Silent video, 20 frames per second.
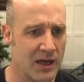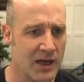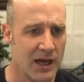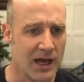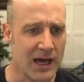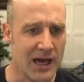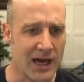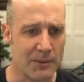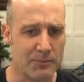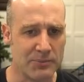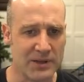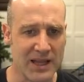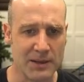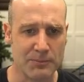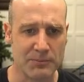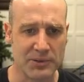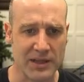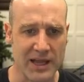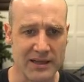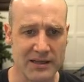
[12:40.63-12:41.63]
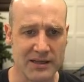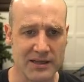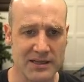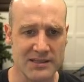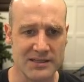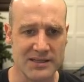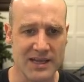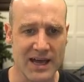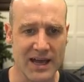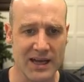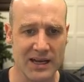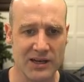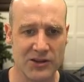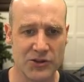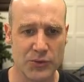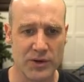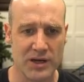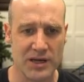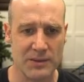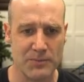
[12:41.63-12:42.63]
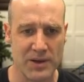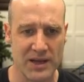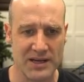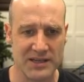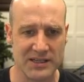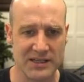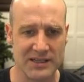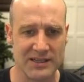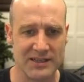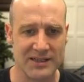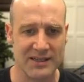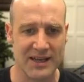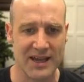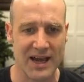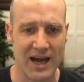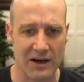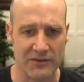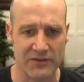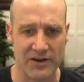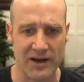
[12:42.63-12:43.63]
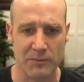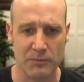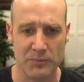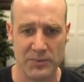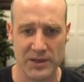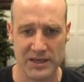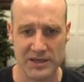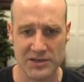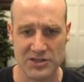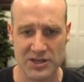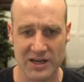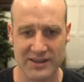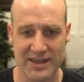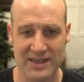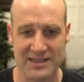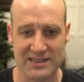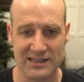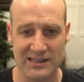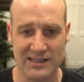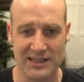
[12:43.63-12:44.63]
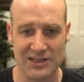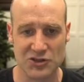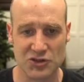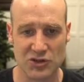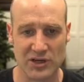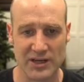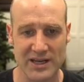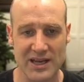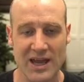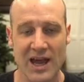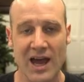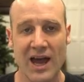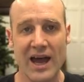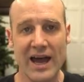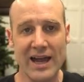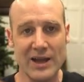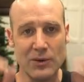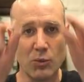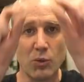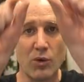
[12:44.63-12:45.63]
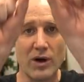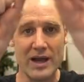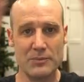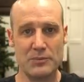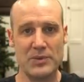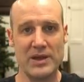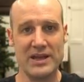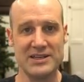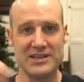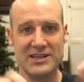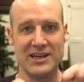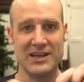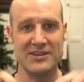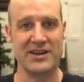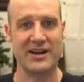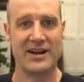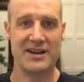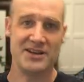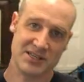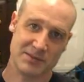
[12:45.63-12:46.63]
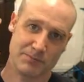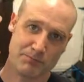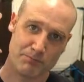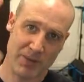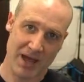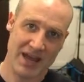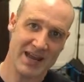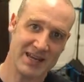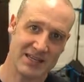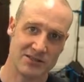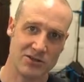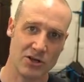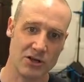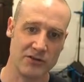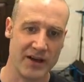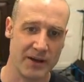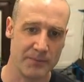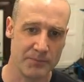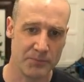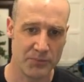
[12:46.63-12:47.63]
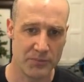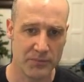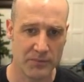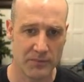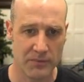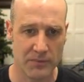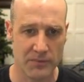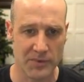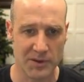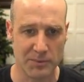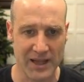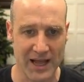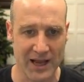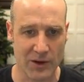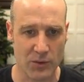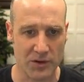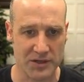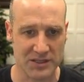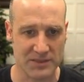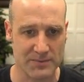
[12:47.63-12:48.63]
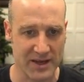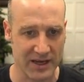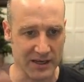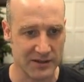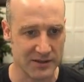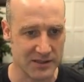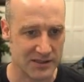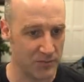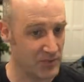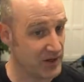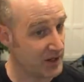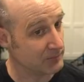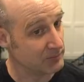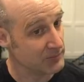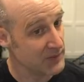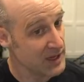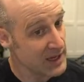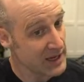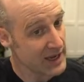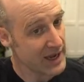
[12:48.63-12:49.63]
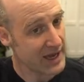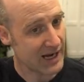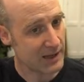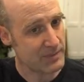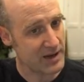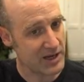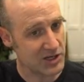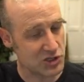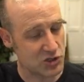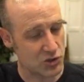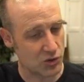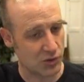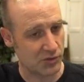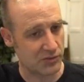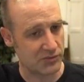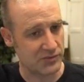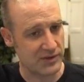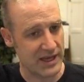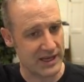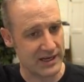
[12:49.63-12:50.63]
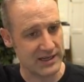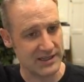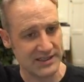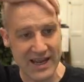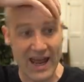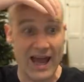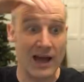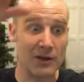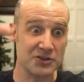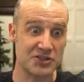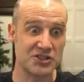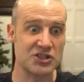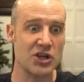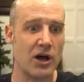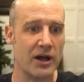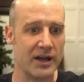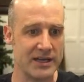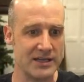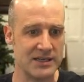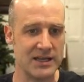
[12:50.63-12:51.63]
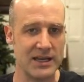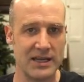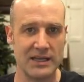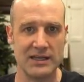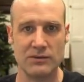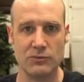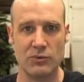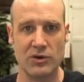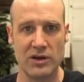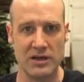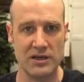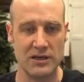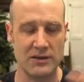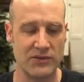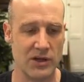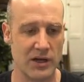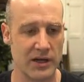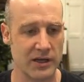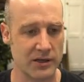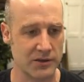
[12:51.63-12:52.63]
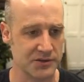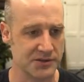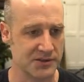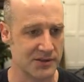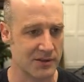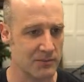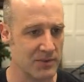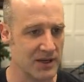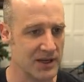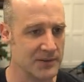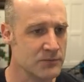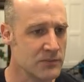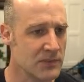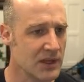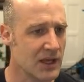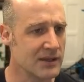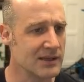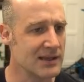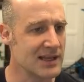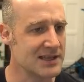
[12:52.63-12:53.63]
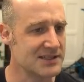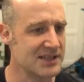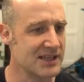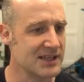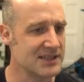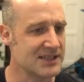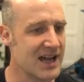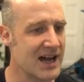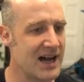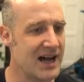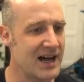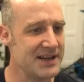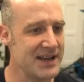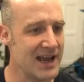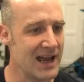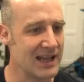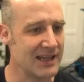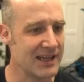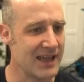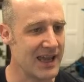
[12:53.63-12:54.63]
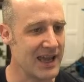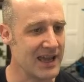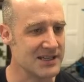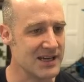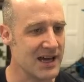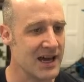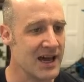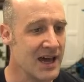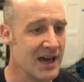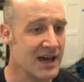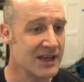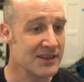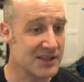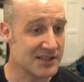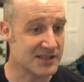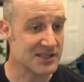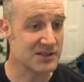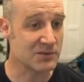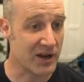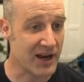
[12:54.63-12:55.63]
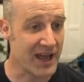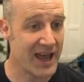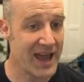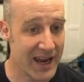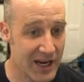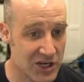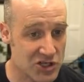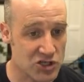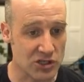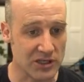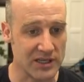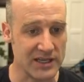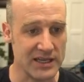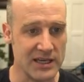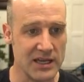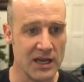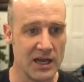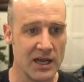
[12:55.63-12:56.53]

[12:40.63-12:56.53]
blank is the A3 pentagon cover PNG, and that's literally a white pentagon that I just paste over the black one to make it disappear. And I made sure that it's outside anywhere any of the icons can be. And the last thing is card allocator. This is what actually